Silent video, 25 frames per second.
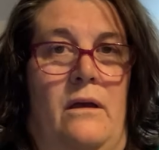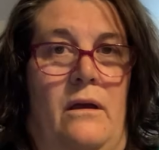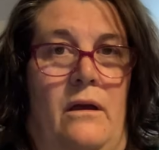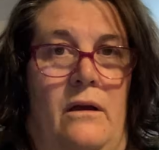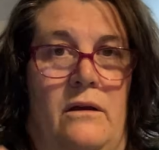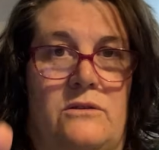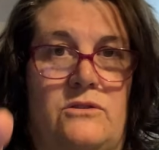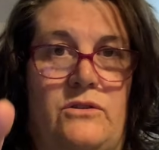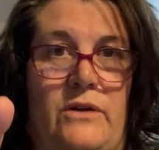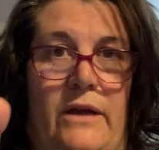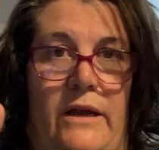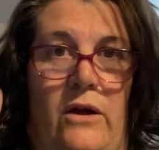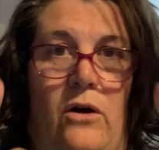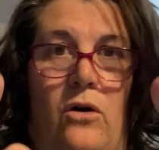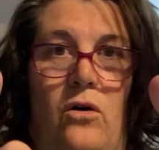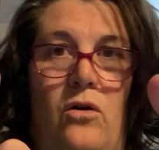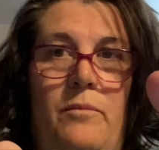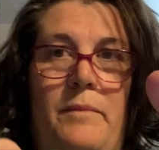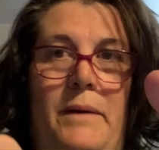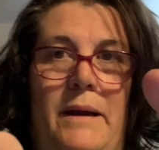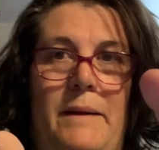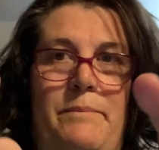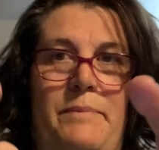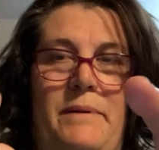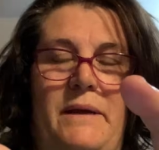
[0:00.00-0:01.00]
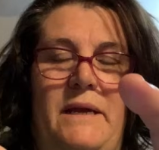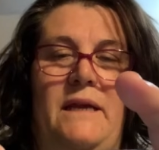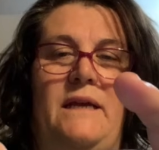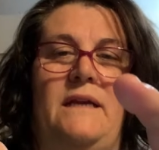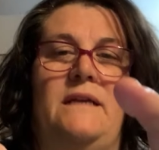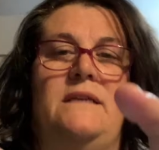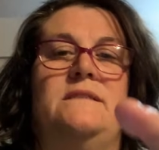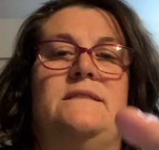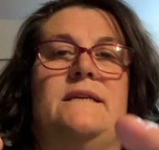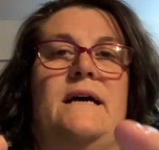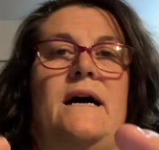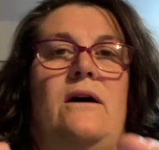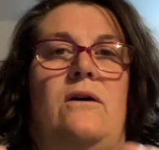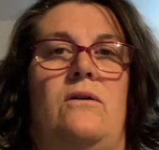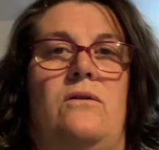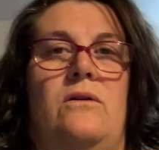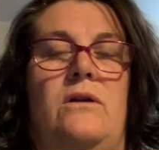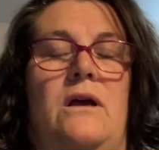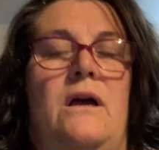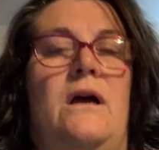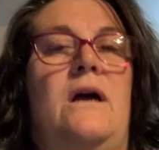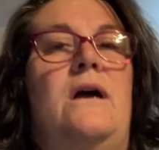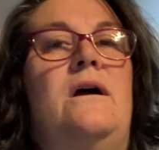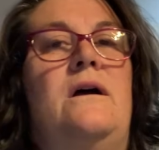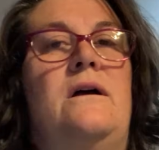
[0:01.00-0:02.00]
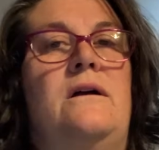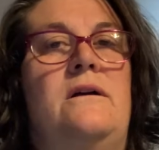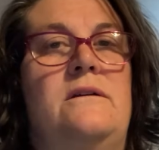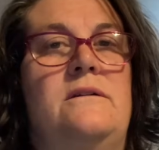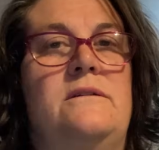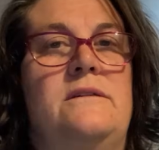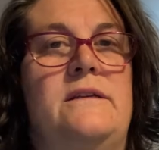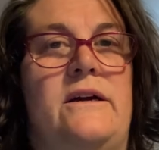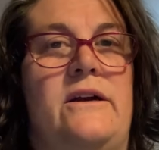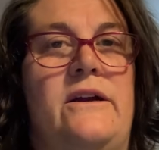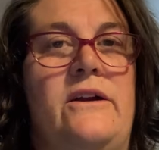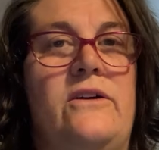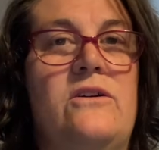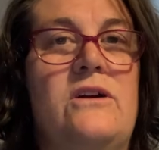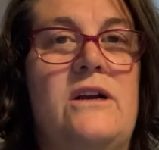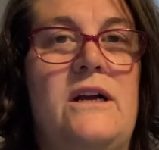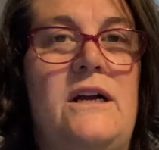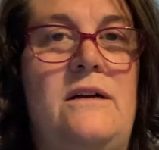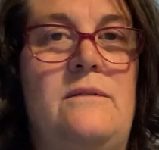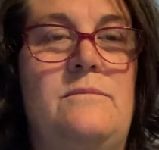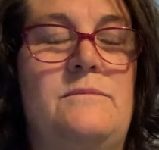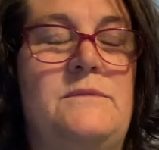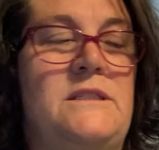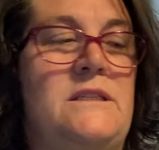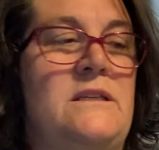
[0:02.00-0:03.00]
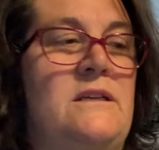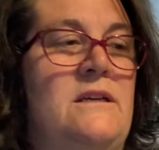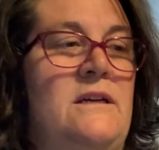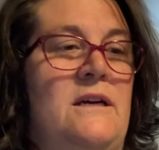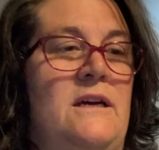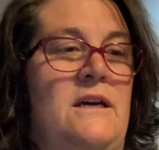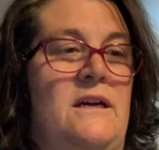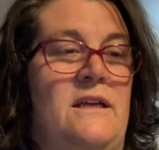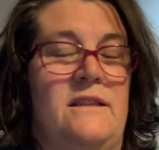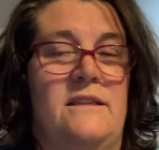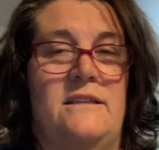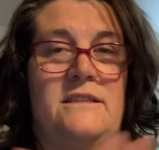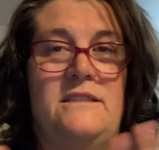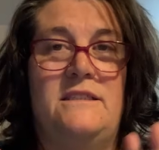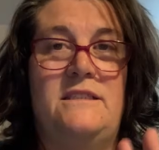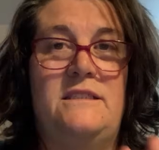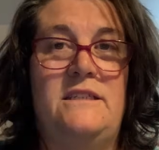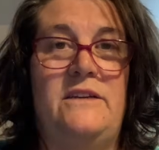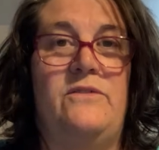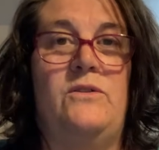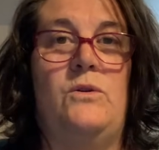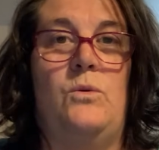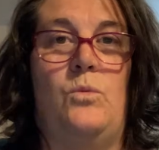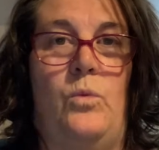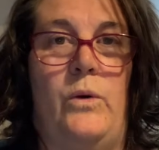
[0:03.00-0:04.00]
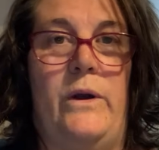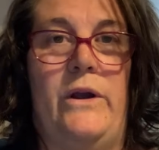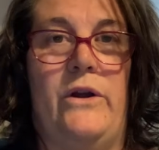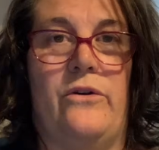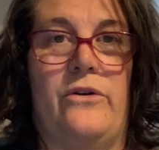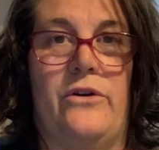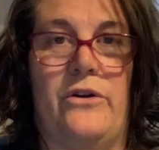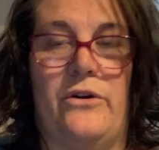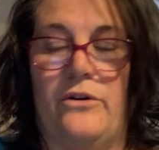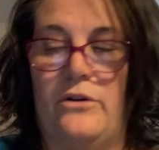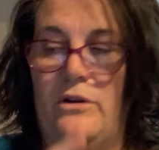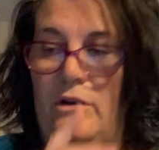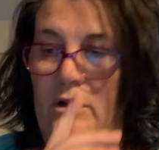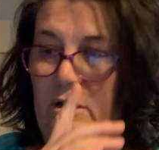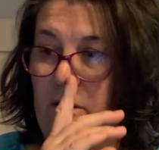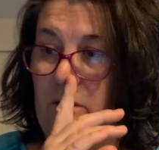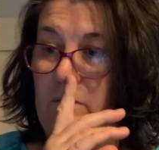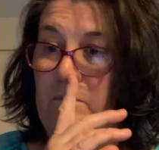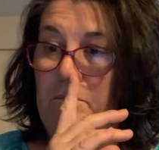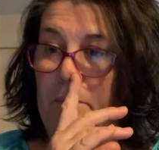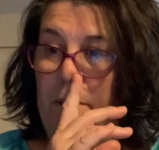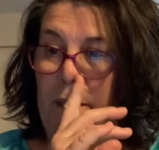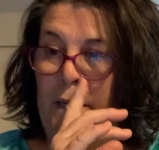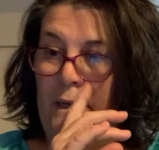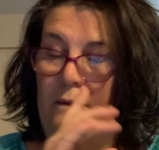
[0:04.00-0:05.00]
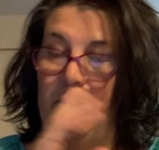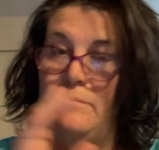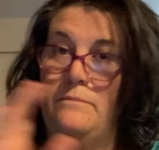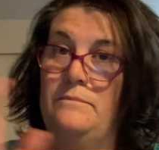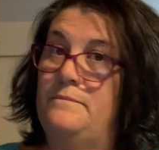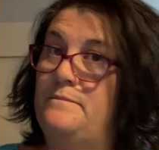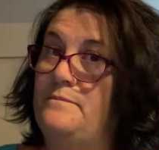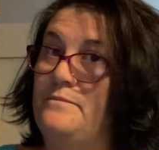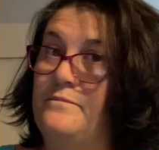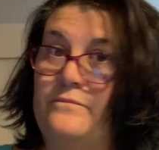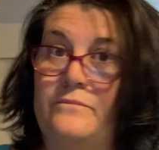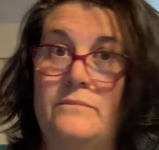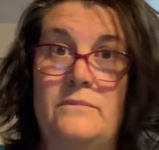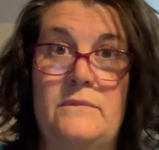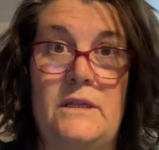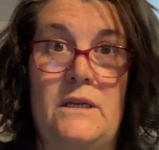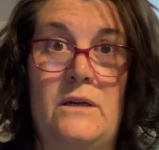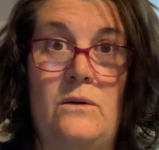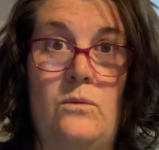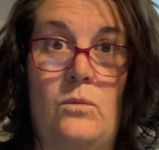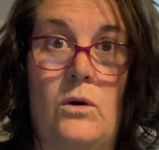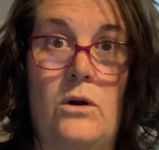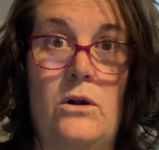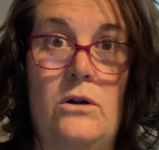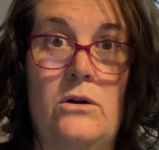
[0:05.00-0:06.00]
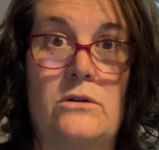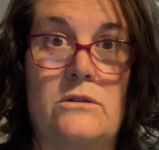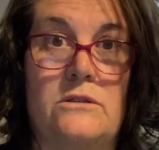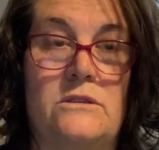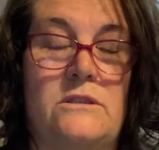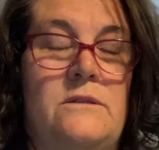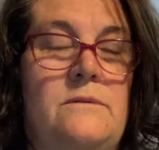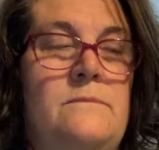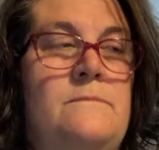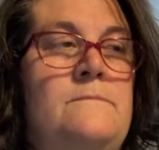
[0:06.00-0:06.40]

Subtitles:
So I hold my pinkies out. Now here it comes. This is even weirder, but it works.